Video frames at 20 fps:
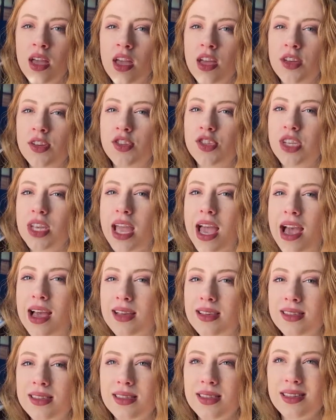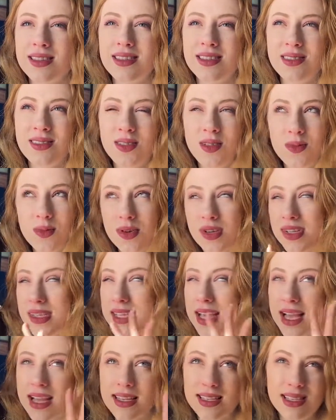She has this super
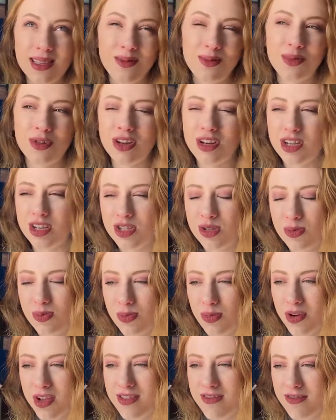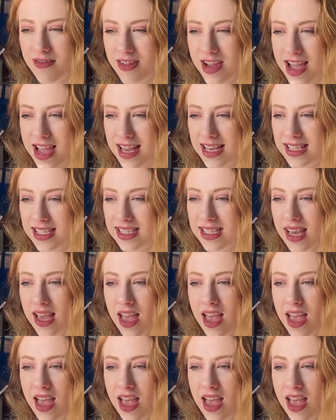sexy British boyfriend.